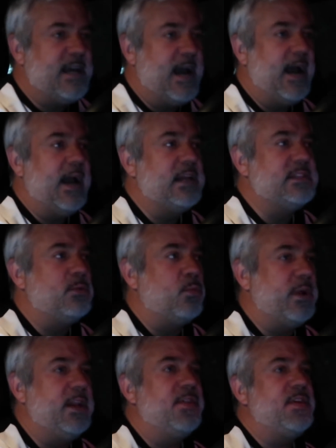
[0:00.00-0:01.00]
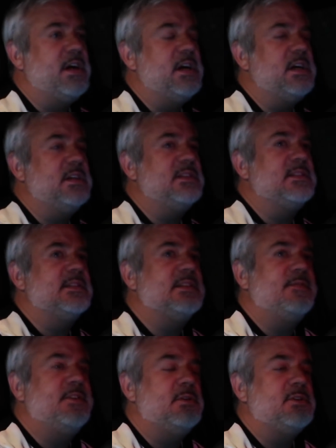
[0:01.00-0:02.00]
tags and readathons and
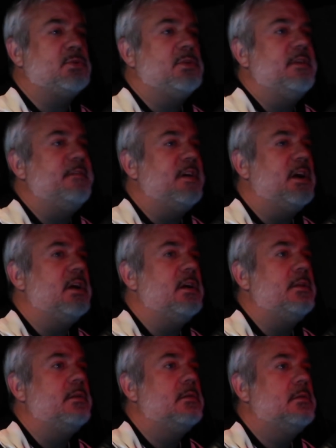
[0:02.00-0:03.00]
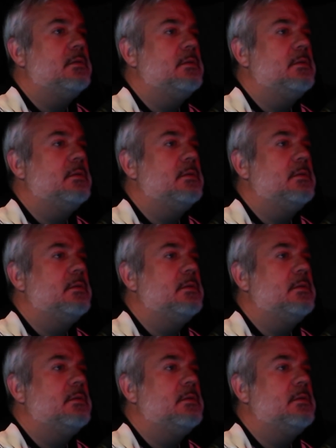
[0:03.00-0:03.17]
stuff. You know, it's really fun.